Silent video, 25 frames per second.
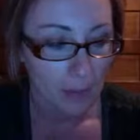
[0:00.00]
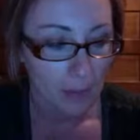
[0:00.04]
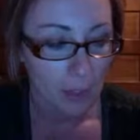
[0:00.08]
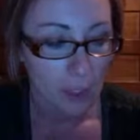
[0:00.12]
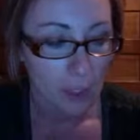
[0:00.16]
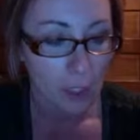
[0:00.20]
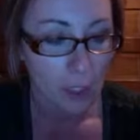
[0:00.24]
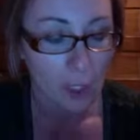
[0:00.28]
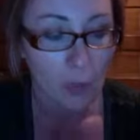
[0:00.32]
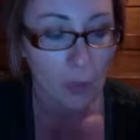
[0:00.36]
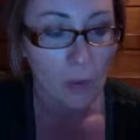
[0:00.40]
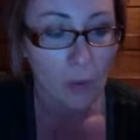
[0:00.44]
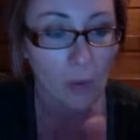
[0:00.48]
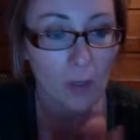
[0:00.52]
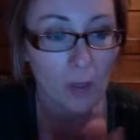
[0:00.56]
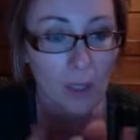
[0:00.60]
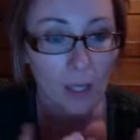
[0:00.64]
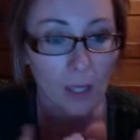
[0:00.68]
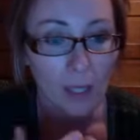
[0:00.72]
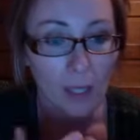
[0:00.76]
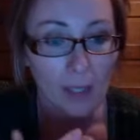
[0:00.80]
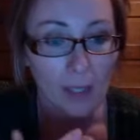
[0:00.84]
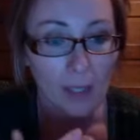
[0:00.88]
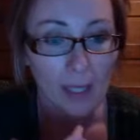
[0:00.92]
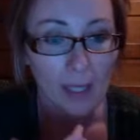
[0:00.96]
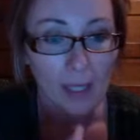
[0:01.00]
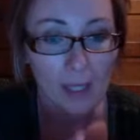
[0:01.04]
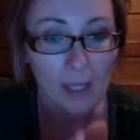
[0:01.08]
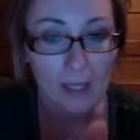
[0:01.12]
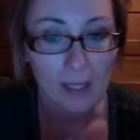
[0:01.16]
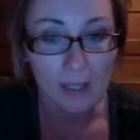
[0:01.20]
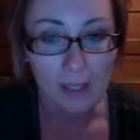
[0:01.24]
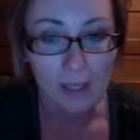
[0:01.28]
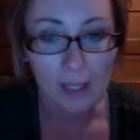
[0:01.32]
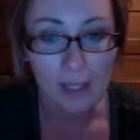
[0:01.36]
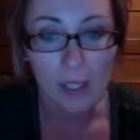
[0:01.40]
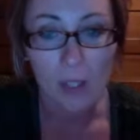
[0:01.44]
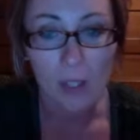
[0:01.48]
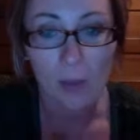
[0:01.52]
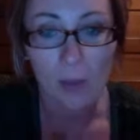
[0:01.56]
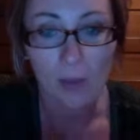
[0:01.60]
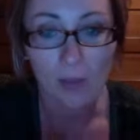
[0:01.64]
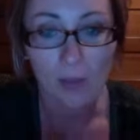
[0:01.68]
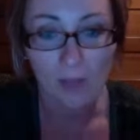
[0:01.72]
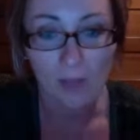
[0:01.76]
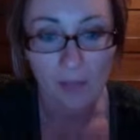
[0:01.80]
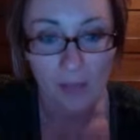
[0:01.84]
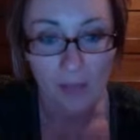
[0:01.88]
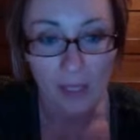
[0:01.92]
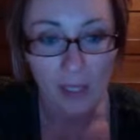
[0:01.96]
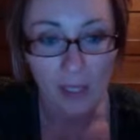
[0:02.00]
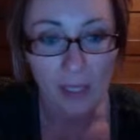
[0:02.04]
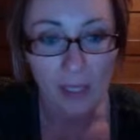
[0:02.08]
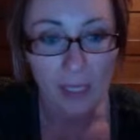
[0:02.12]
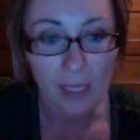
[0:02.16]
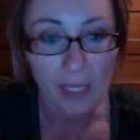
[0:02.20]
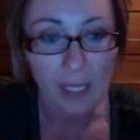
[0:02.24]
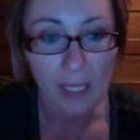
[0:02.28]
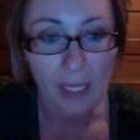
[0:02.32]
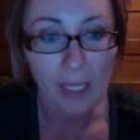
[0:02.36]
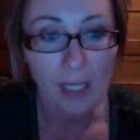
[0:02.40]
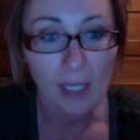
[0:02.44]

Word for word: you get a sense or a feeling